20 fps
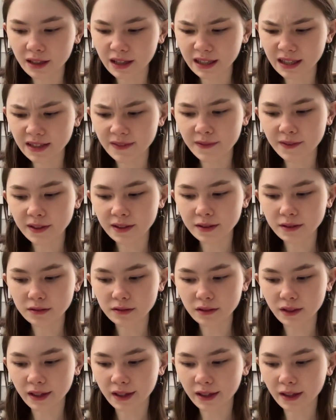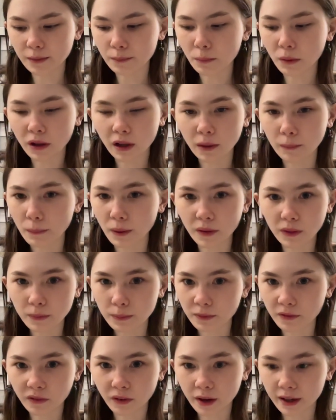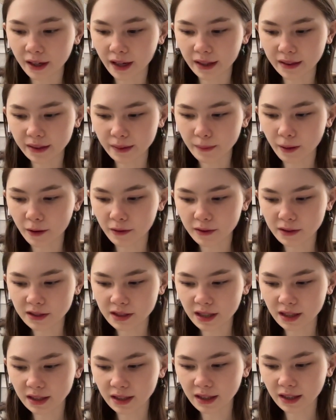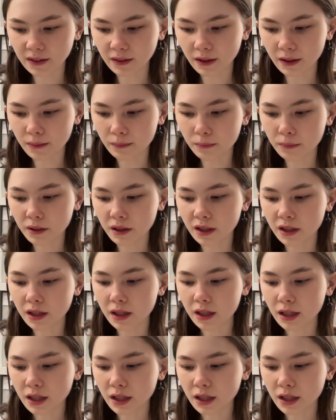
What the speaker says: and even like a month before I got them, I would have said Leela, but